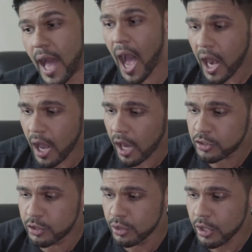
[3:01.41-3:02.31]
I like
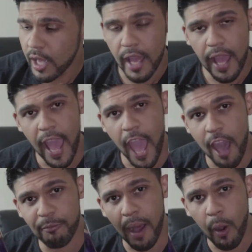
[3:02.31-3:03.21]
to
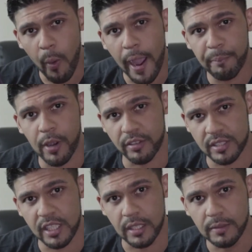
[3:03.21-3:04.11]
have my whey
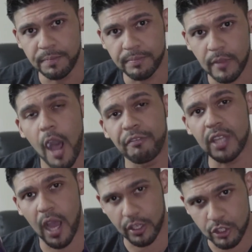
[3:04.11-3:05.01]
protein
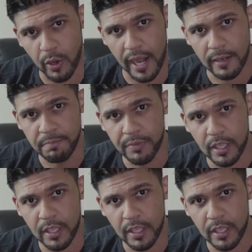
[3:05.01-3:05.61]
after I train.